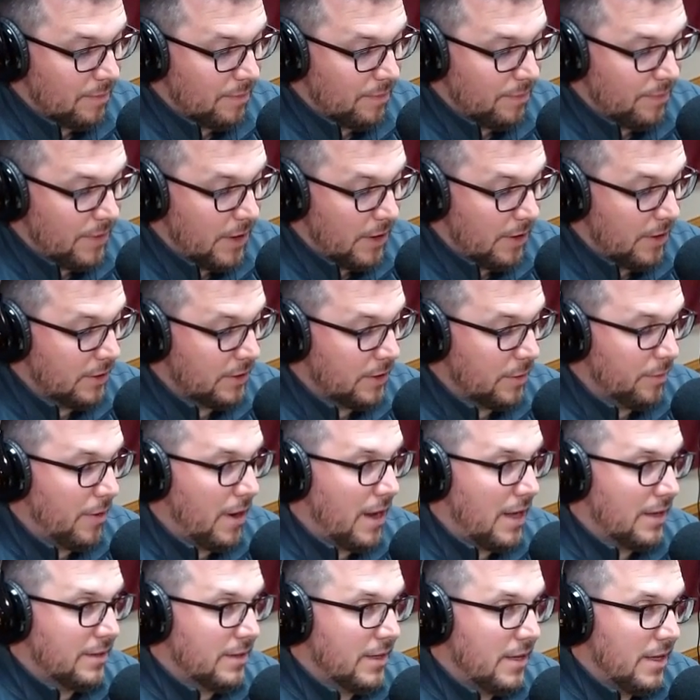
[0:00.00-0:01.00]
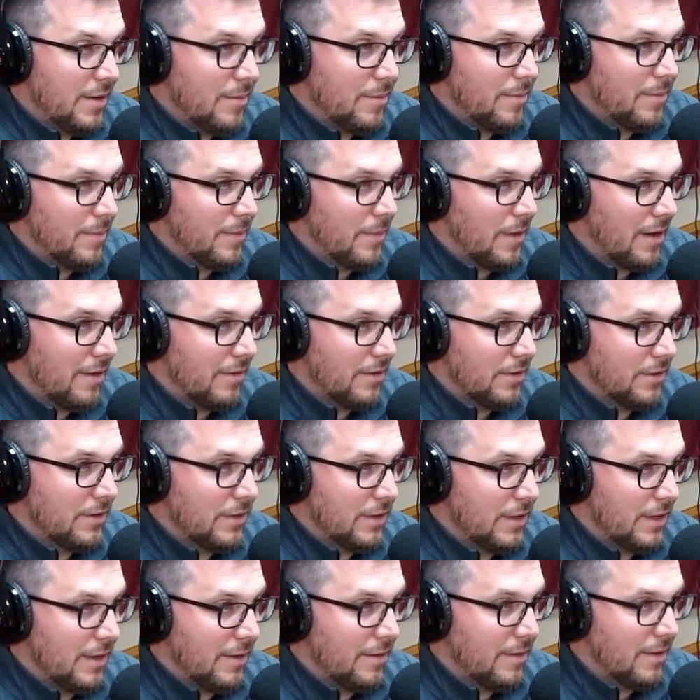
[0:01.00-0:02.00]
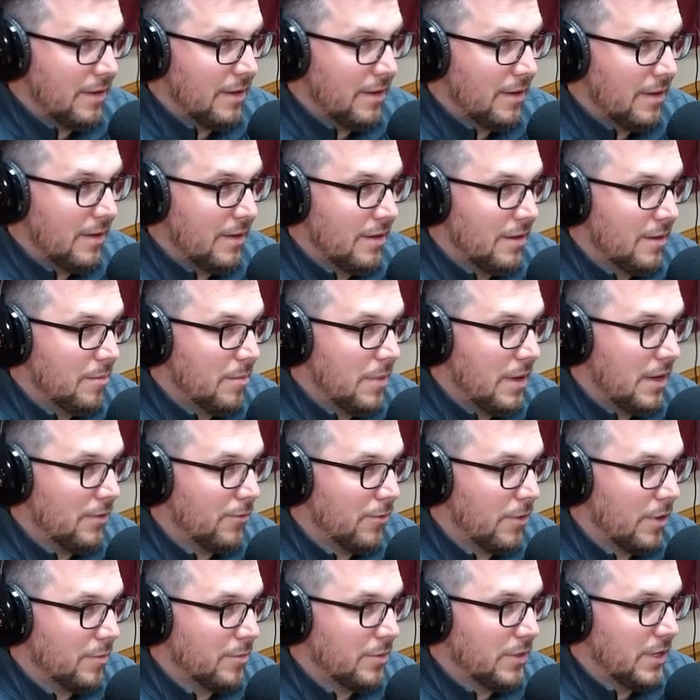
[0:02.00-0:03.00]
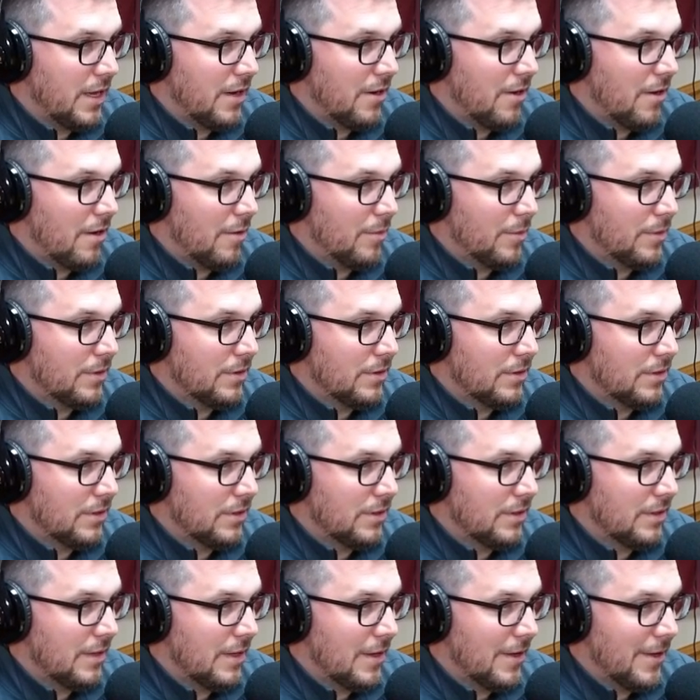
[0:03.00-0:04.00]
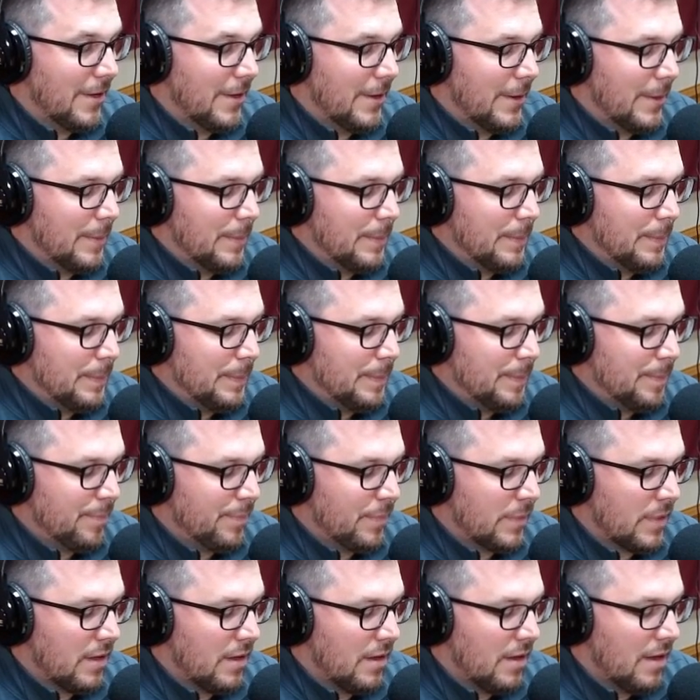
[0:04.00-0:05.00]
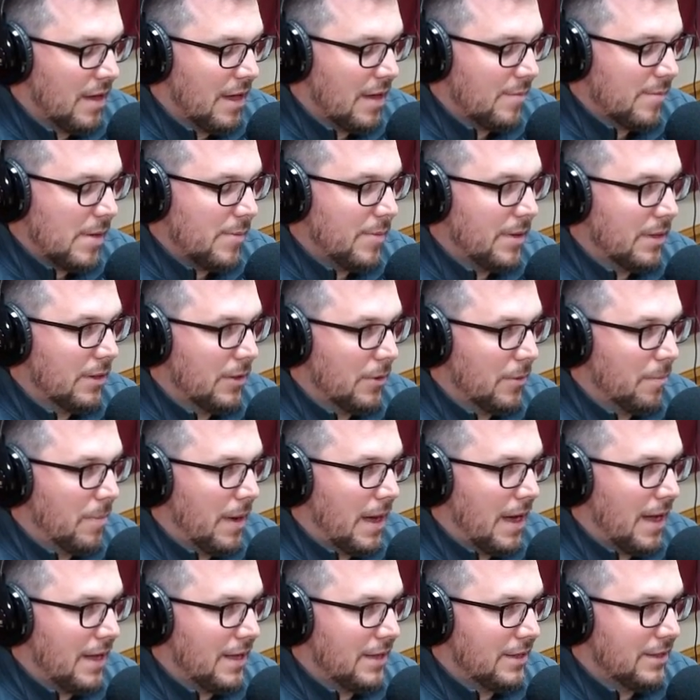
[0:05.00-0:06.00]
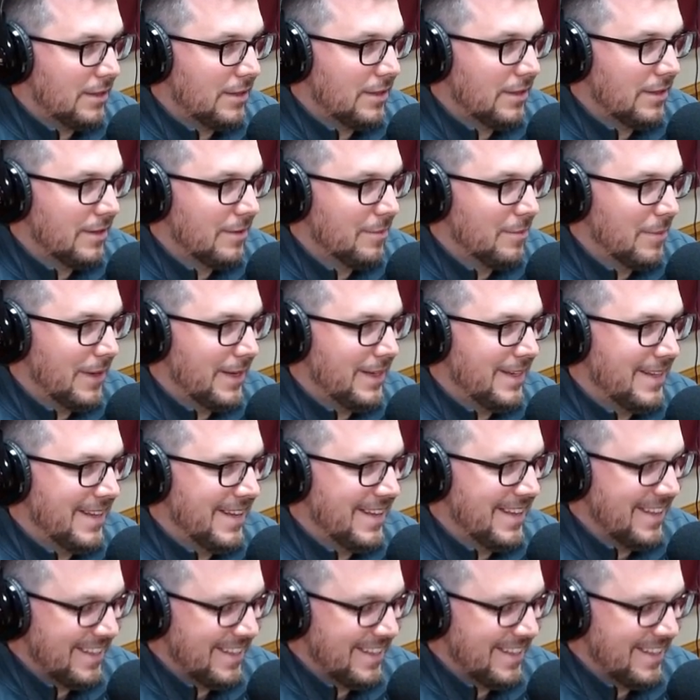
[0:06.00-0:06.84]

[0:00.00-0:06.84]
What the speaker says: they're a surprise team. Obviously, being from St. Albans, I may be a little biased, but